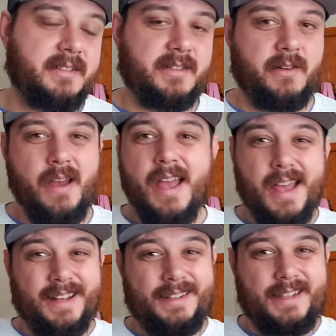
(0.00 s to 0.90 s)
So
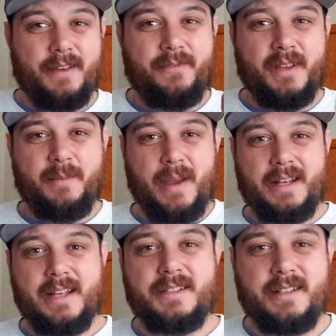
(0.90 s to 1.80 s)
definitely pay
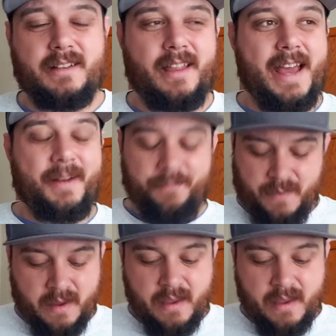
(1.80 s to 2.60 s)
attention to that.